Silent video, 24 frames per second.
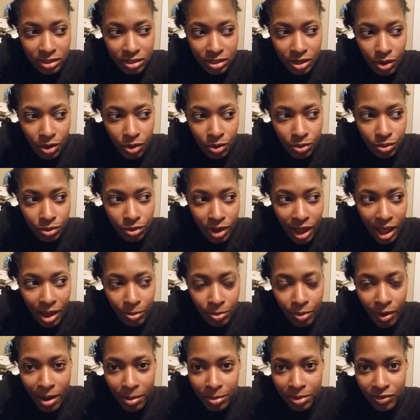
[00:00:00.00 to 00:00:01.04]
so I'll
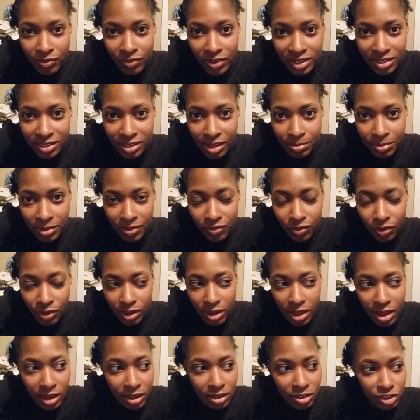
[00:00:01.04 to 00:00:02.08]
probably fix something for
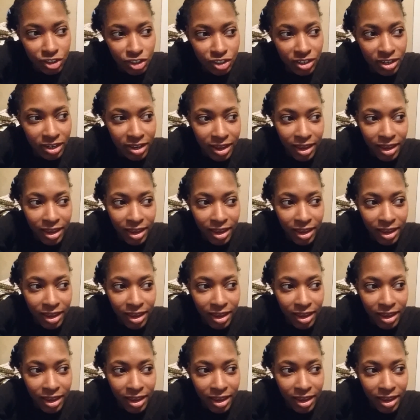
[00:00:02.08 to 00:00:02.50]
lunch.